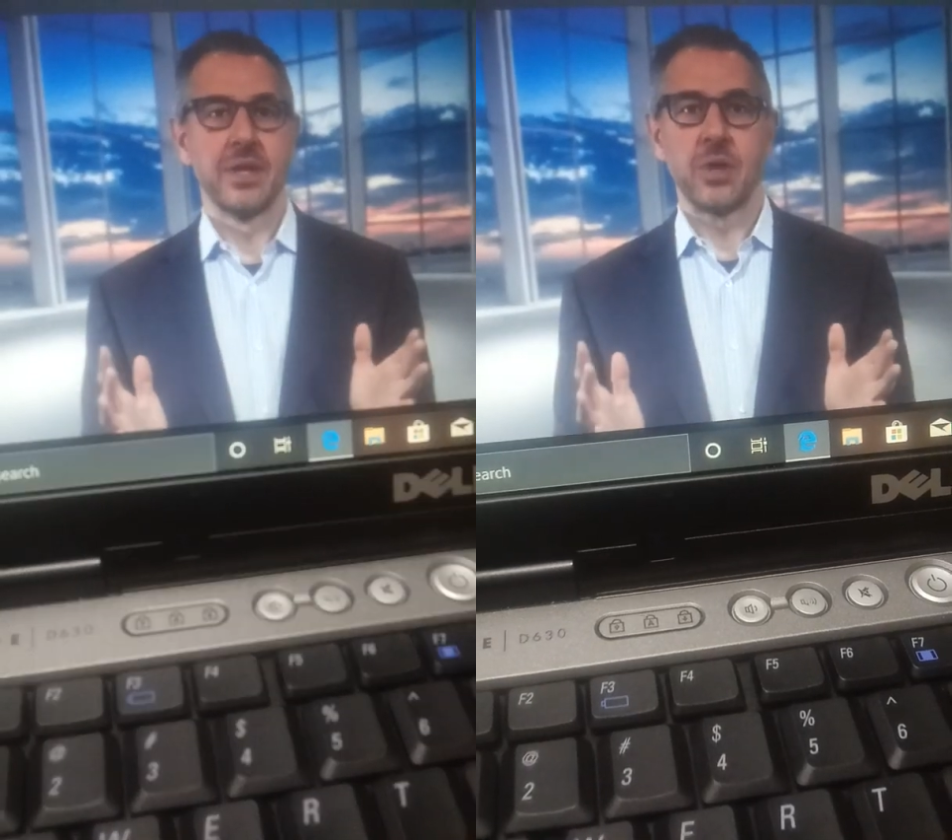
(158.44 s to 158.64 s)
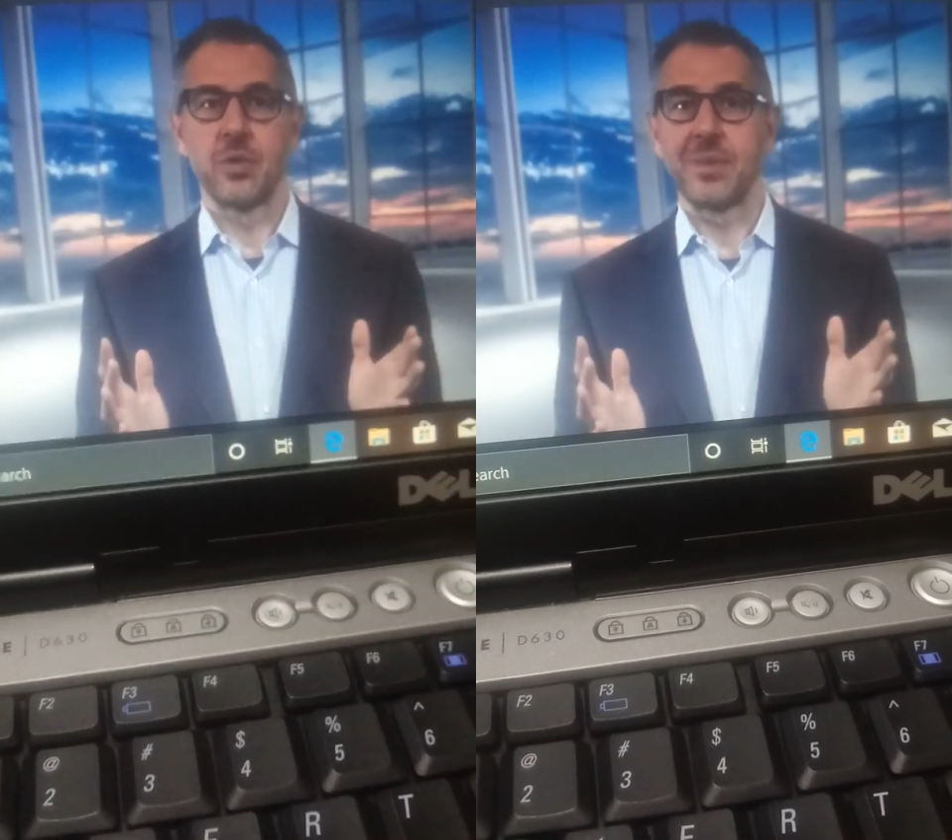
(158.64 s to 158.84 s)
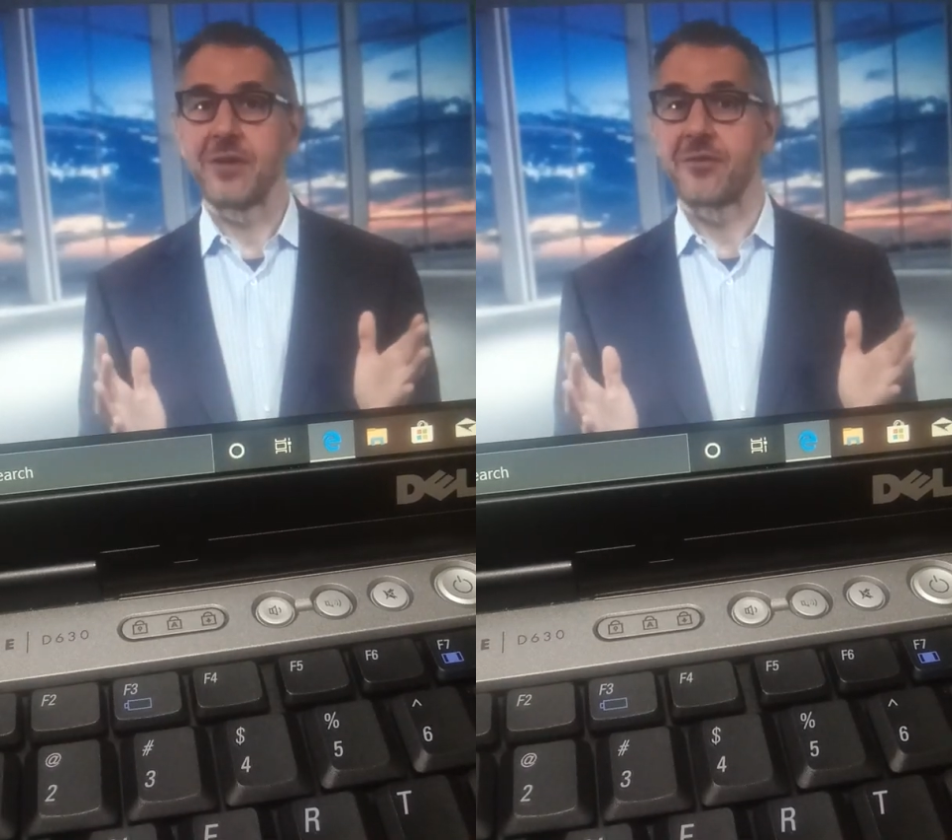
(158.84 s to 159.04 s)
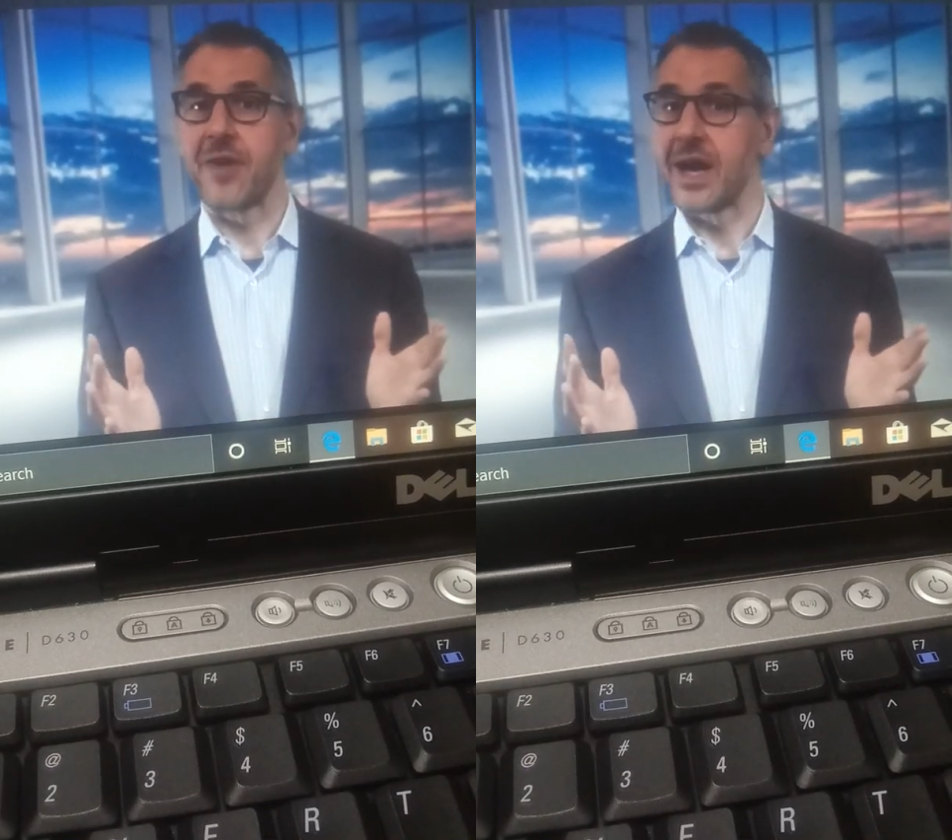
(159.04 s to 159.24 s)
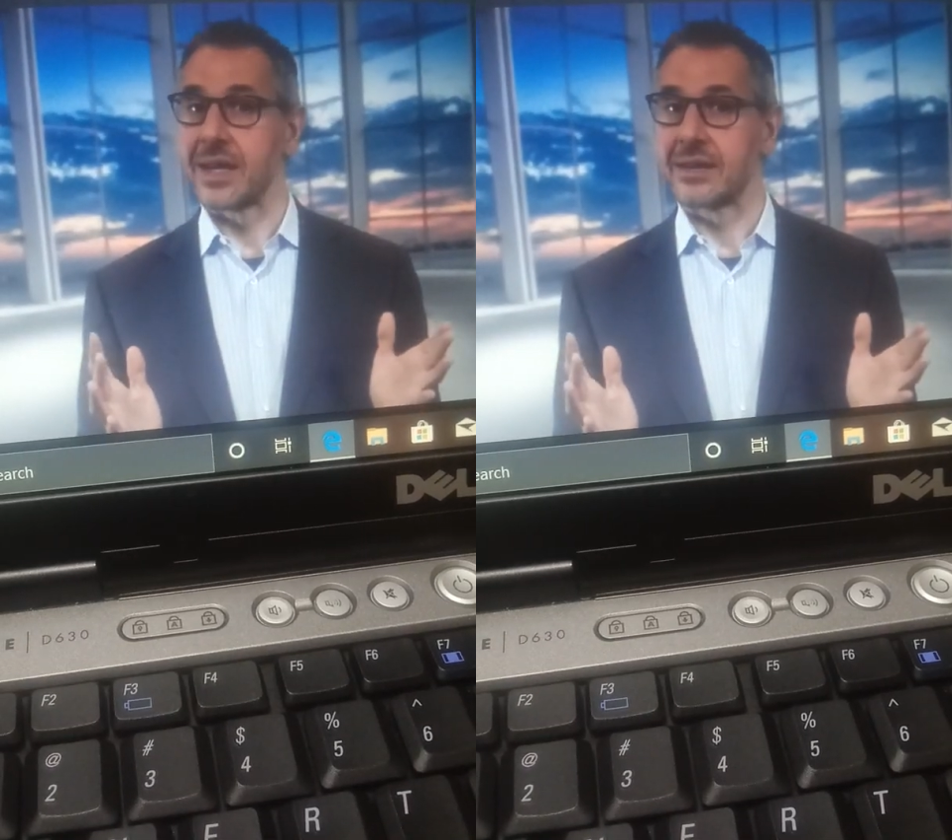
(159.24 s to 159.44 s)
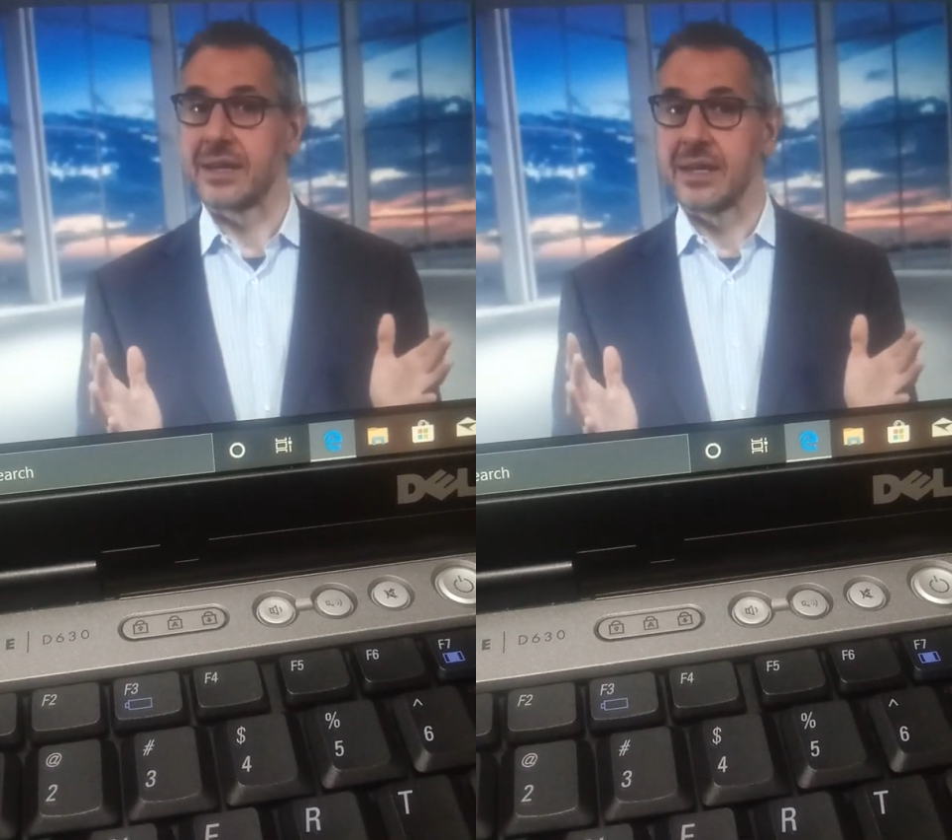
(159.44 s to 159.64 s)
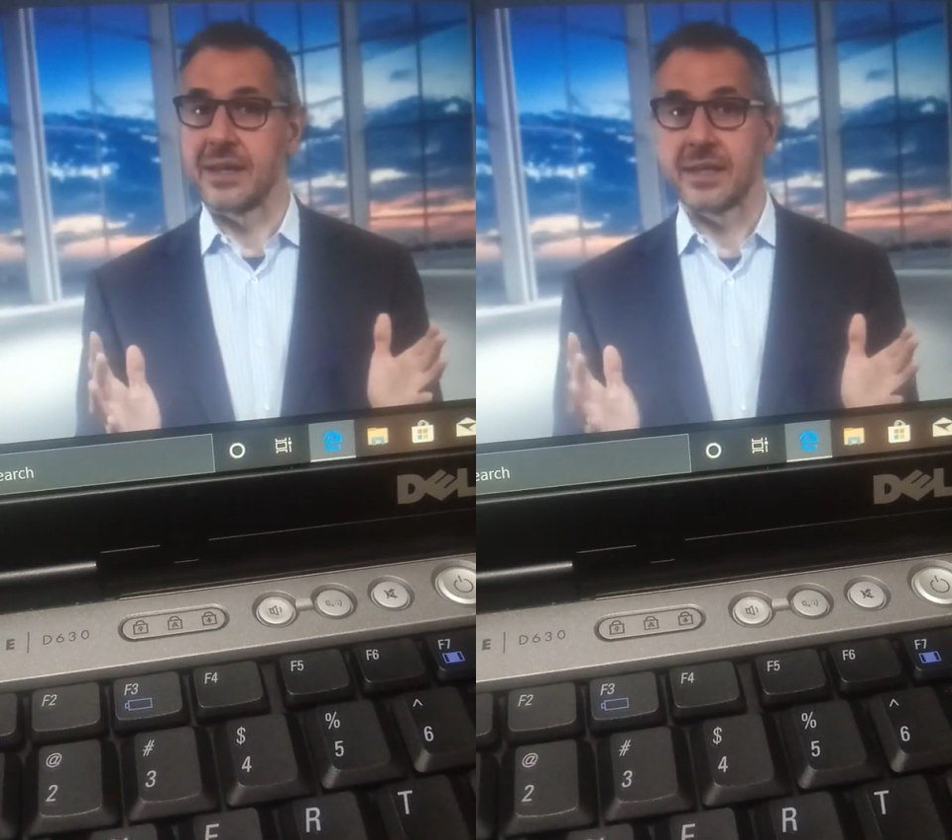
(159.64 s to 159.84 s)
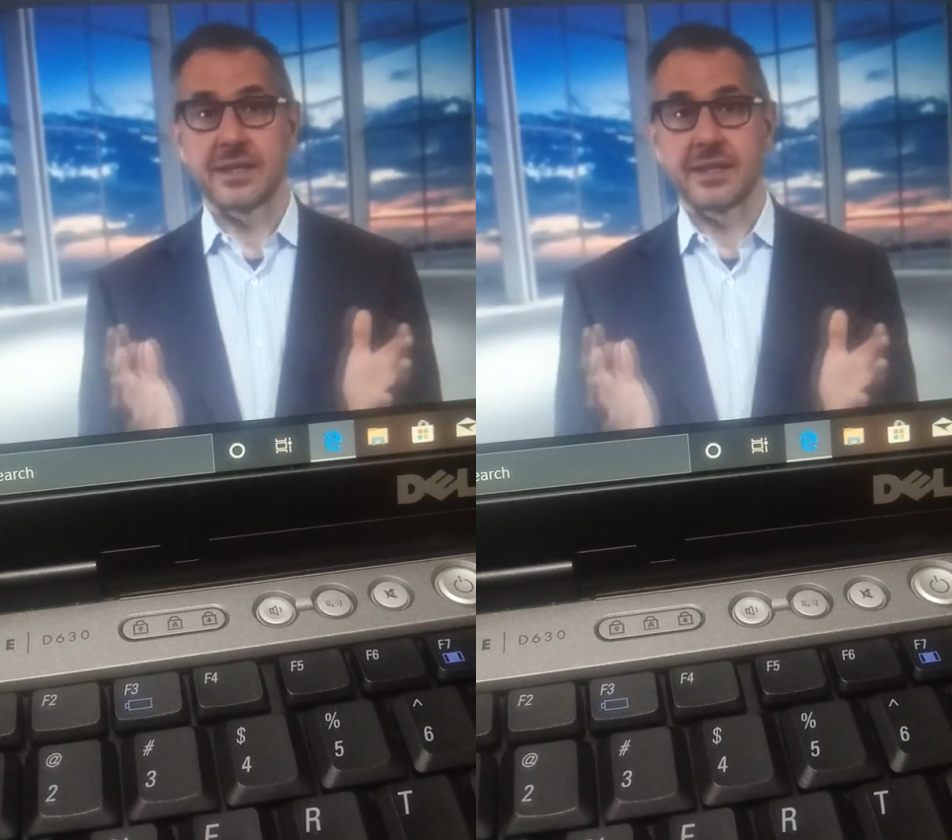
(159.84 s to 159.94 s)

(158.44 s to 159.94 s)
we may find that a